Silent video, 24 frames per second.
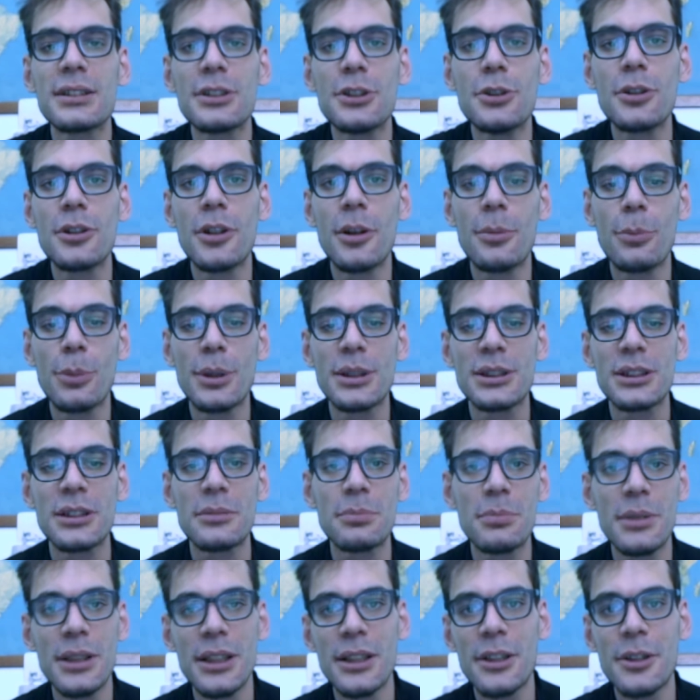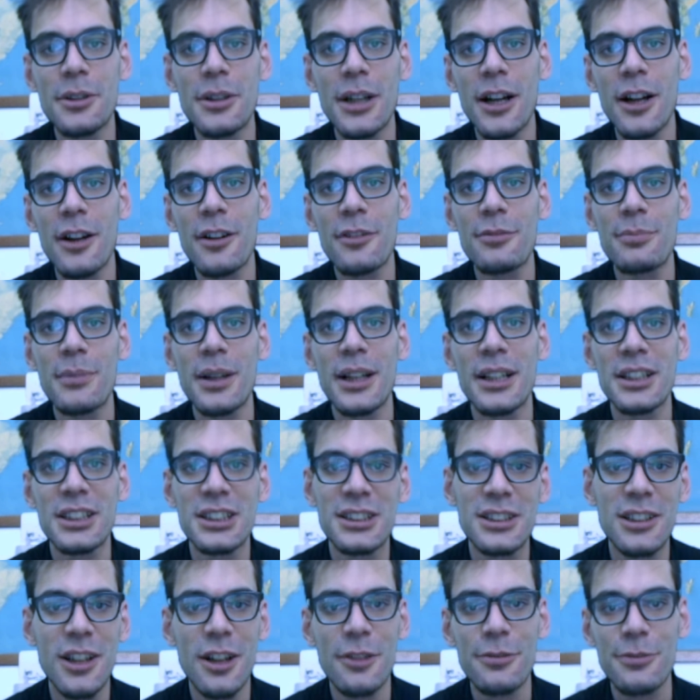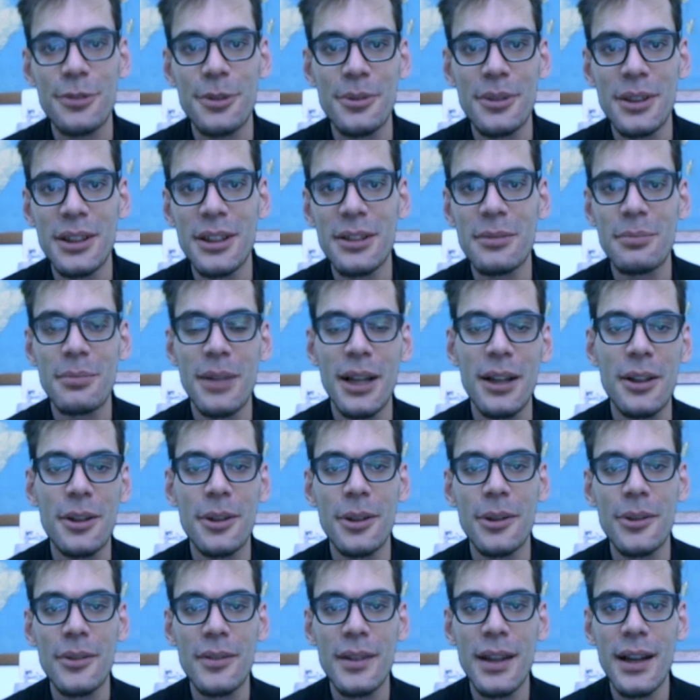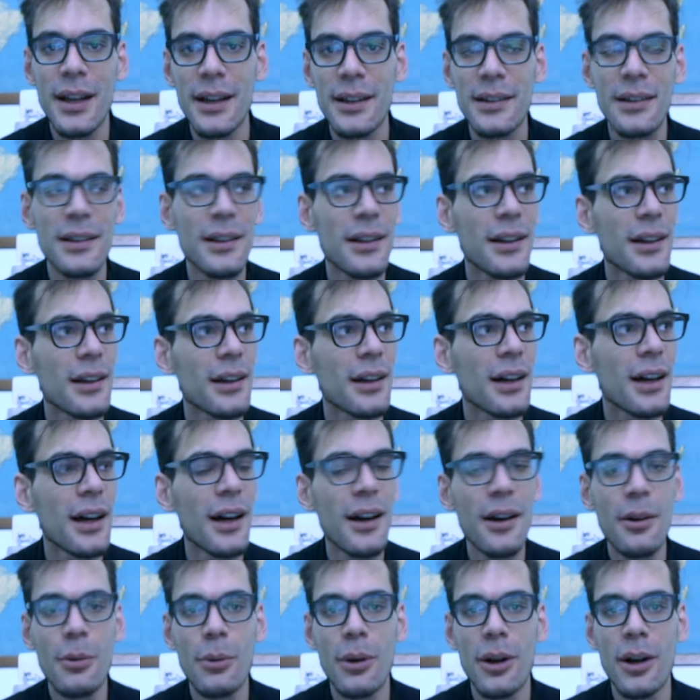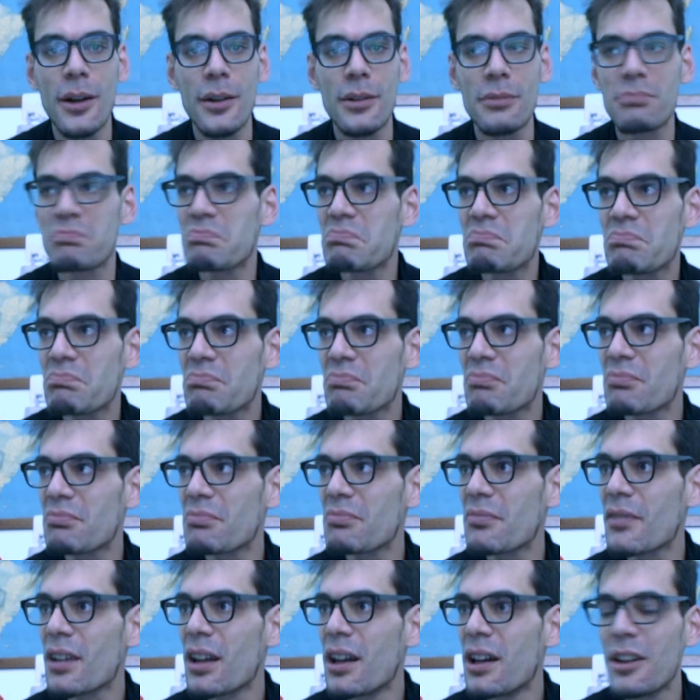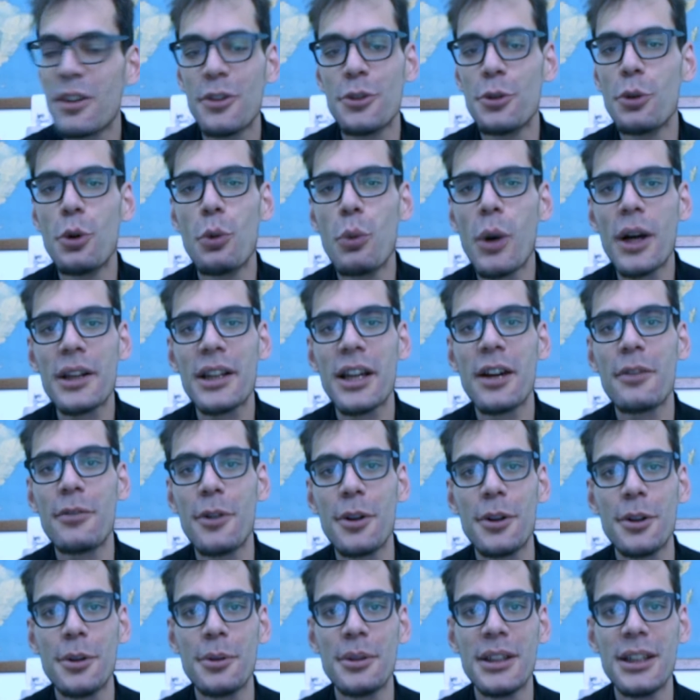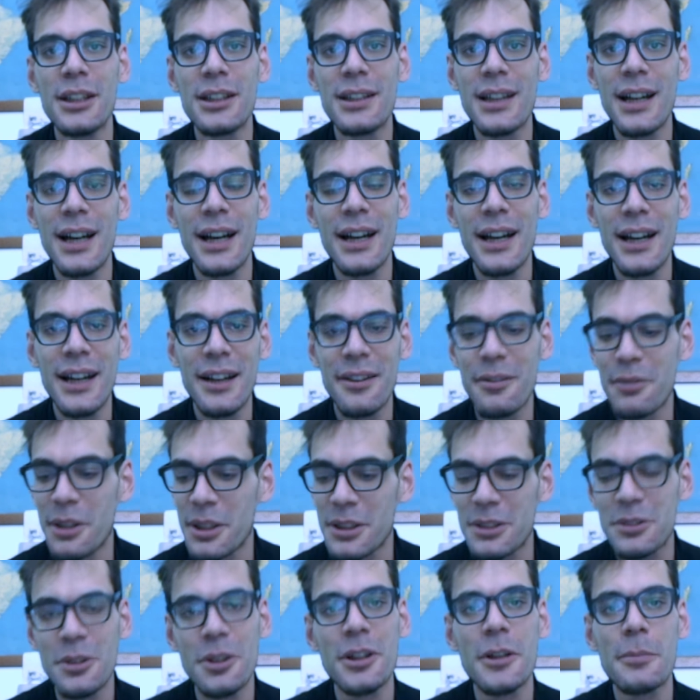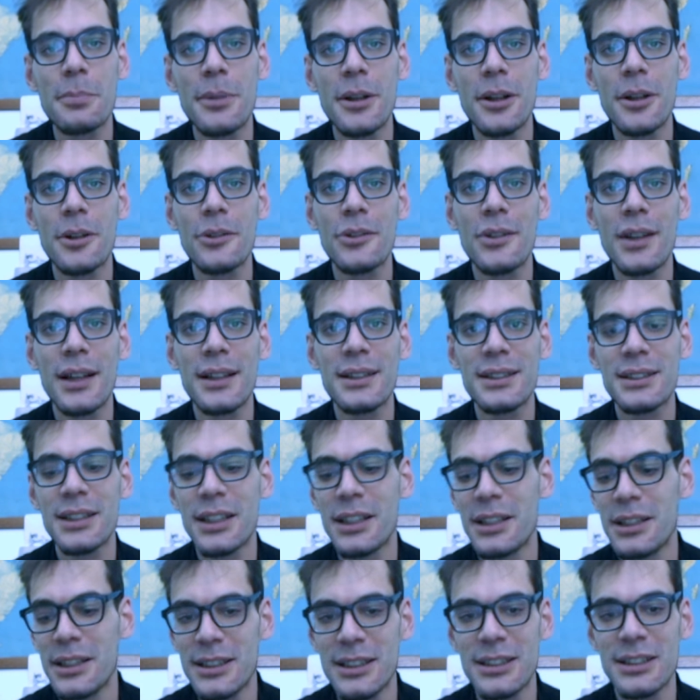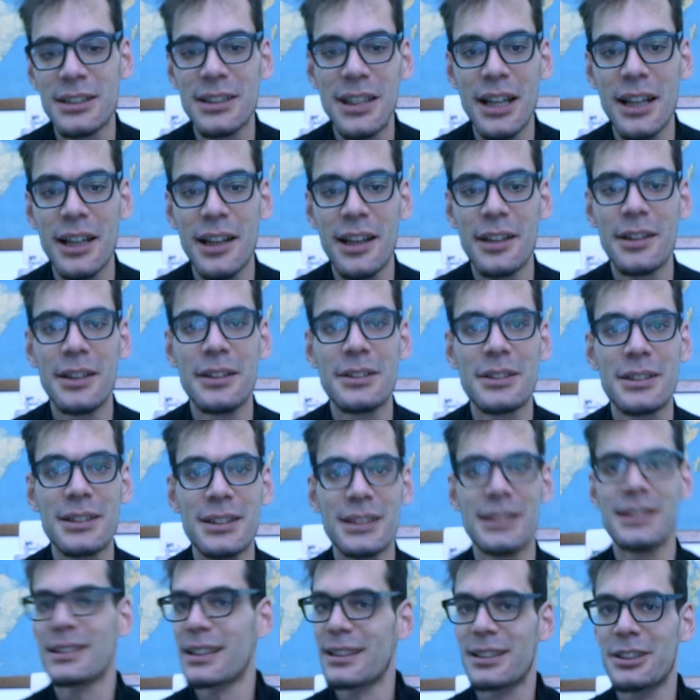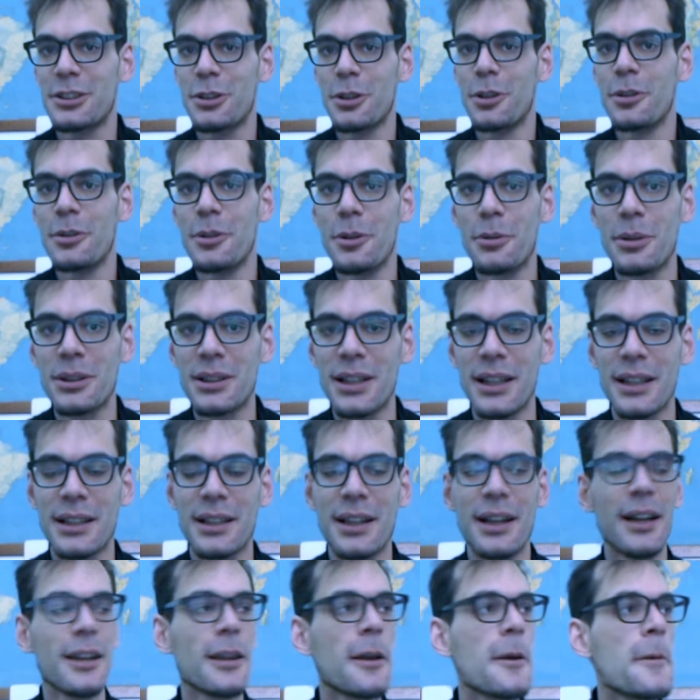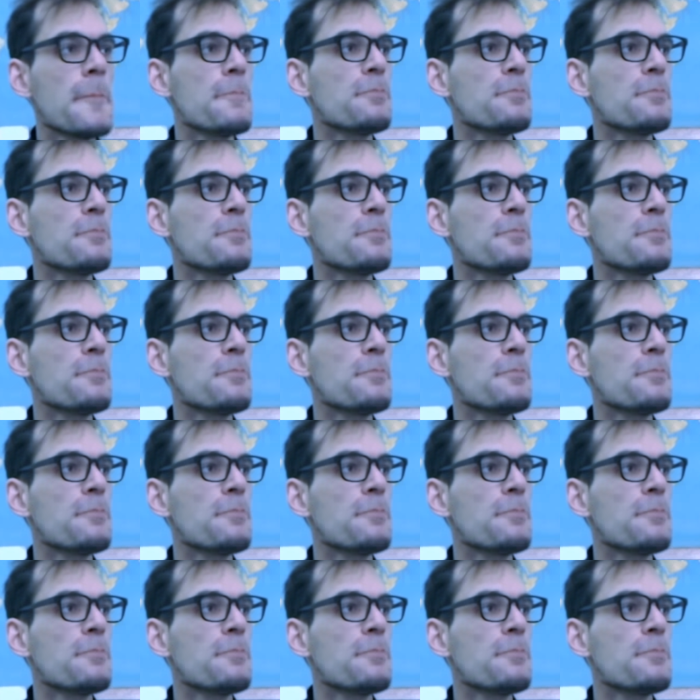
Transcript: You come visit me. You have my stuff. You need my contact. I want. Do whatever you need. We talk about. I say this is, I can this. I show you what I can.